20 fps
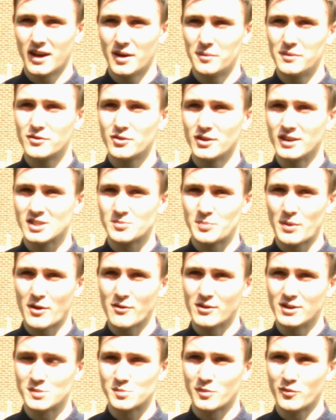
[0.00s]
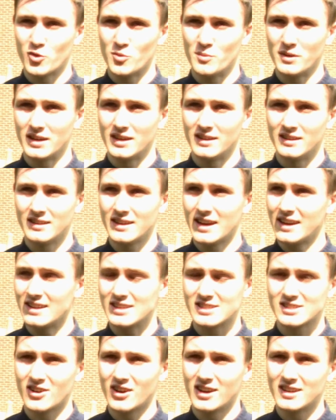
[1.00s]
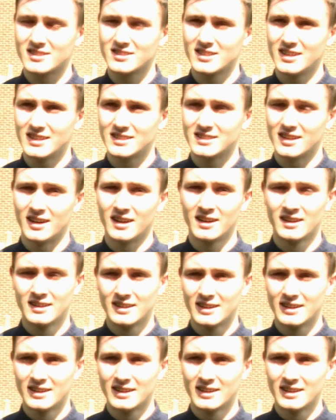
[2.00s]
We've got experience performing in any size theatre.